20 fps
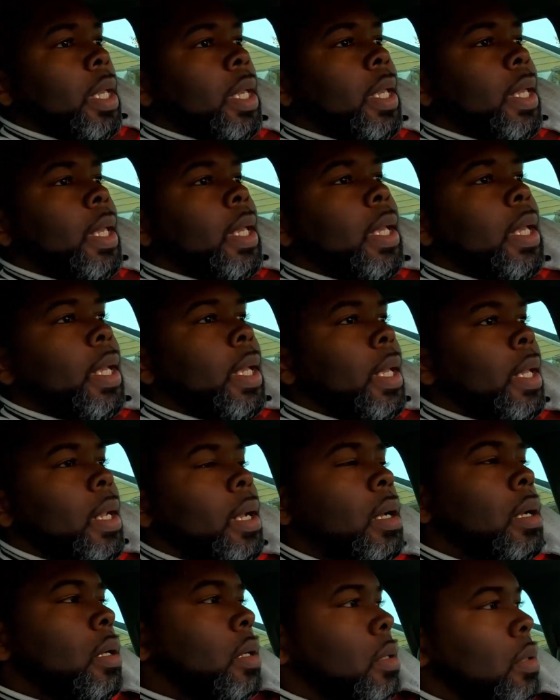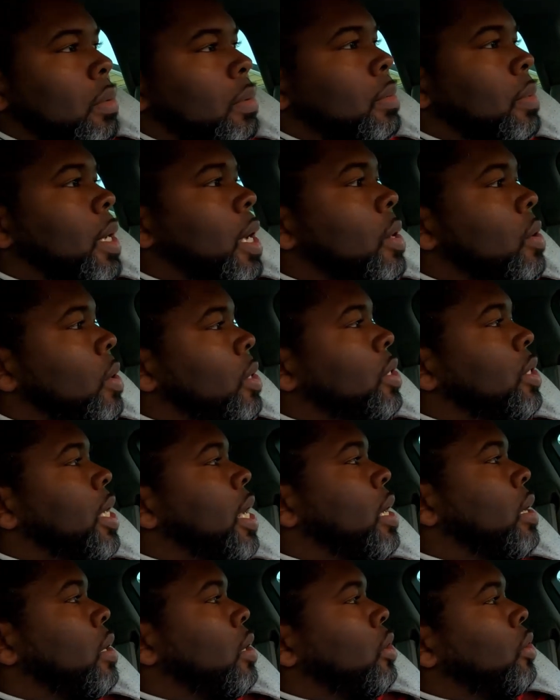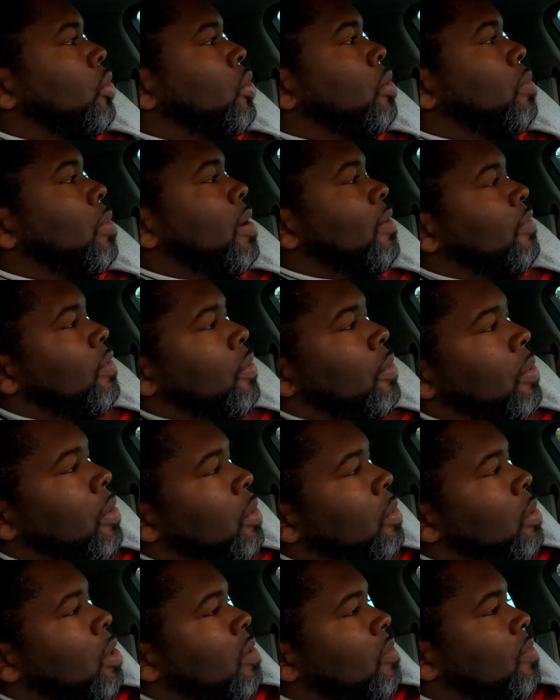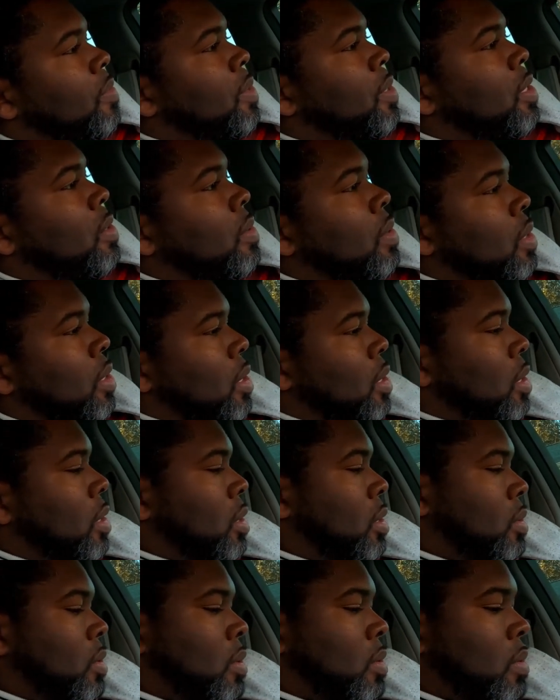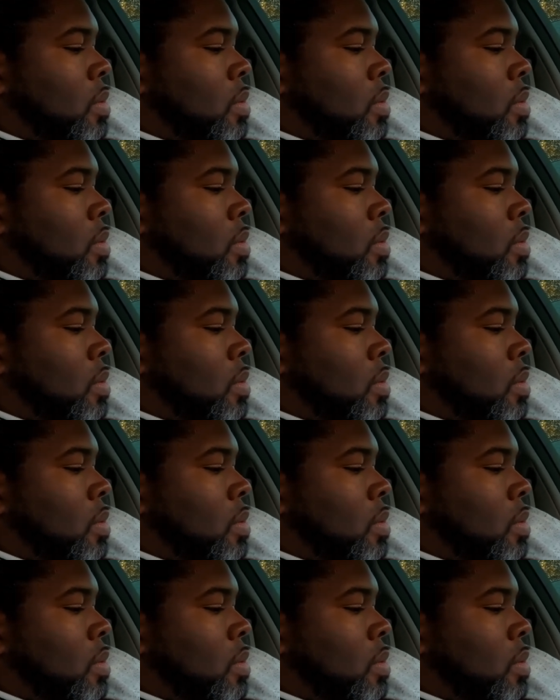And I know I just had an alert on my phone go off. Let me see what it is.